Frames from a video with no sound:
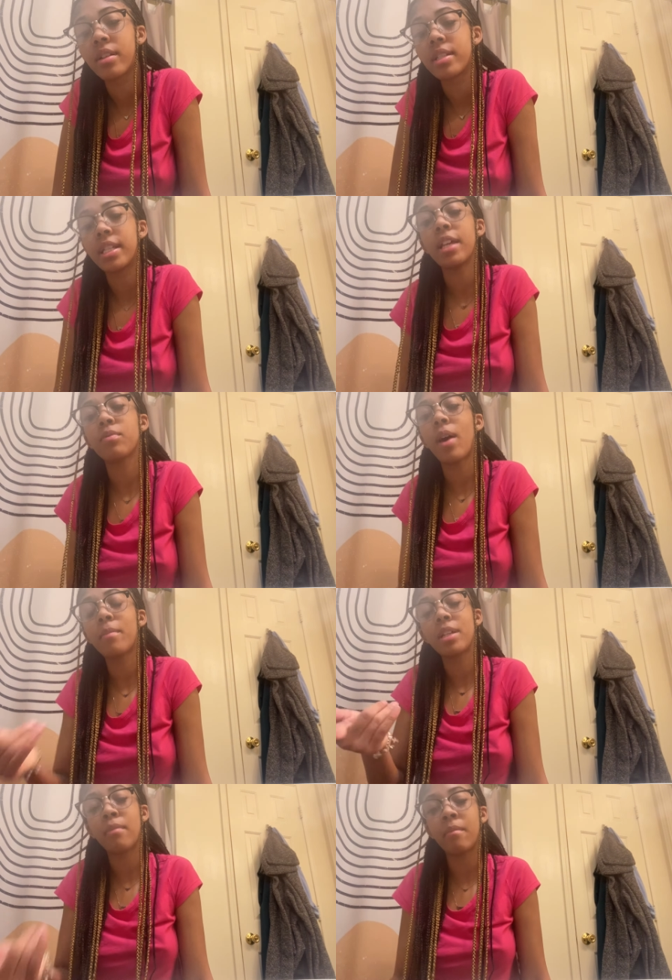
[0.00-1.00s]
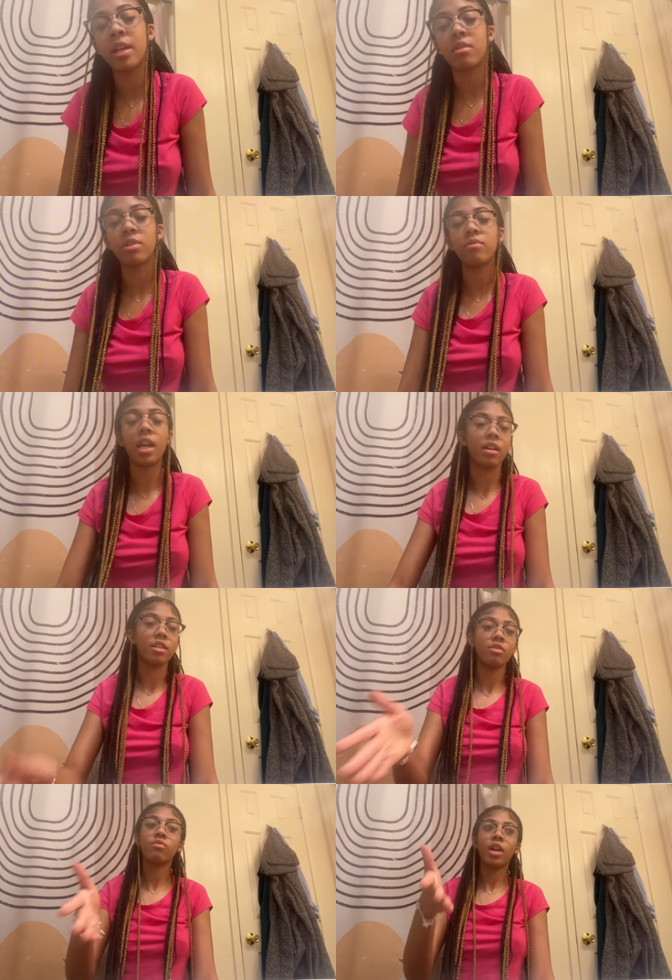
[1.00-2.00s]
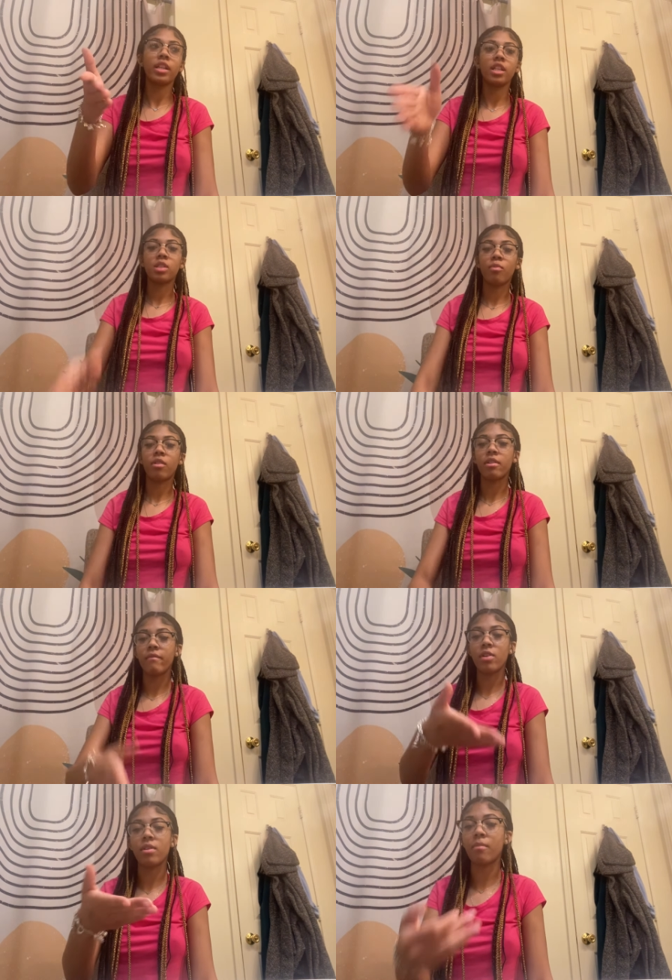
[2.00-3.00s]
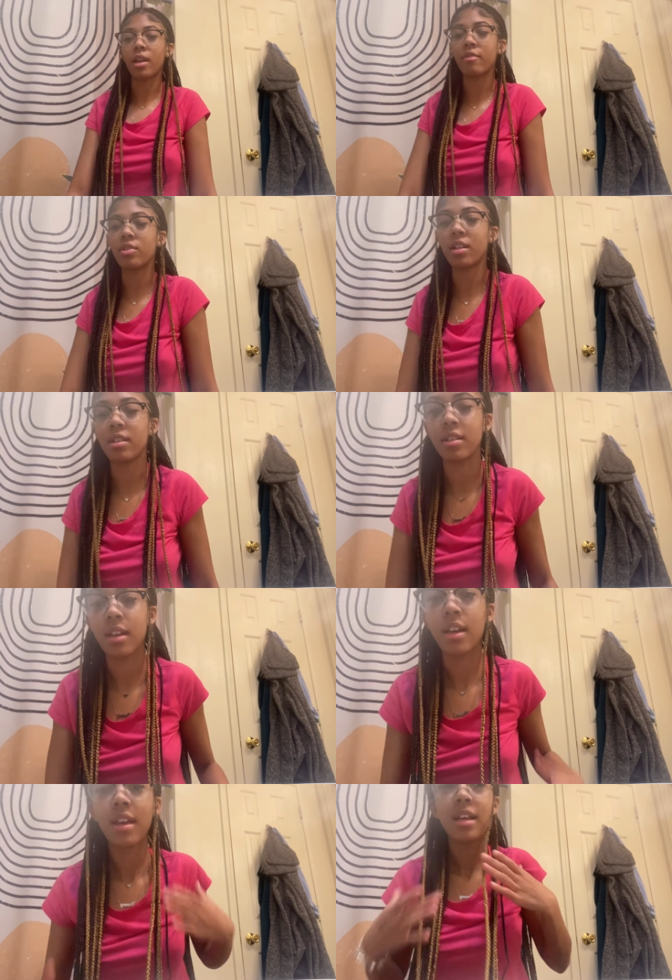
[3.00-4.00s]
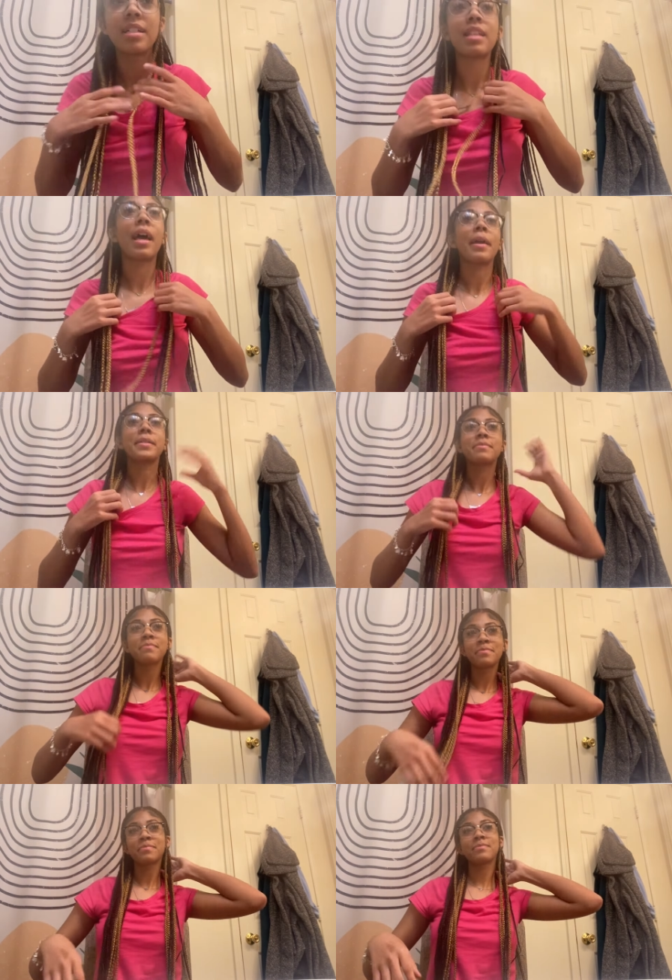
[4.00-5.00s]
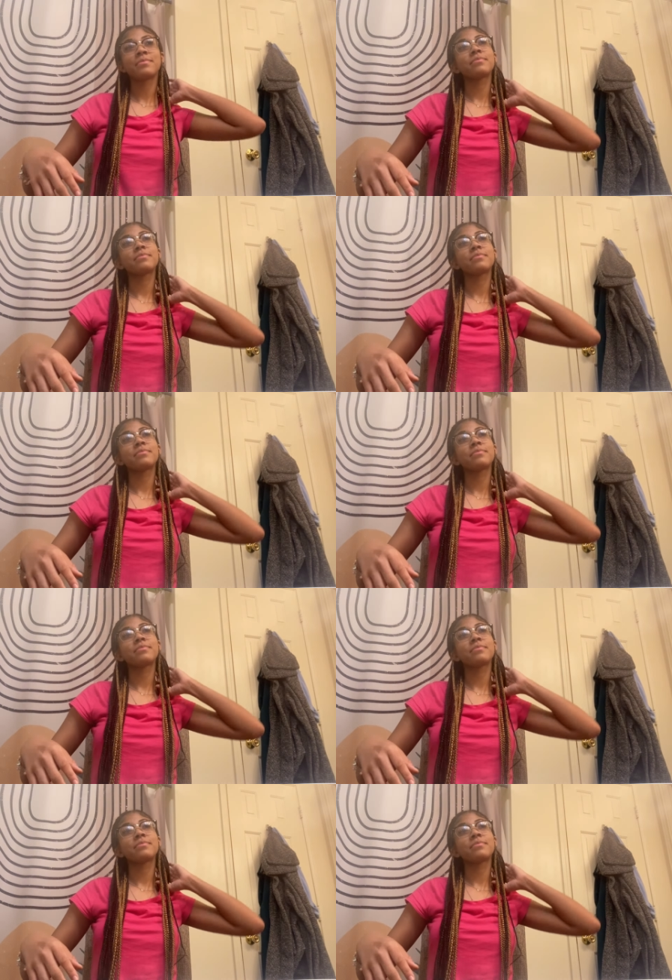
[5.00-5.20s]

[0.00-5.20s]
See, that's why I'm getting my man on you now, because you're trying to get smart what, on the phone. What, I'm not what you think? Like what you think?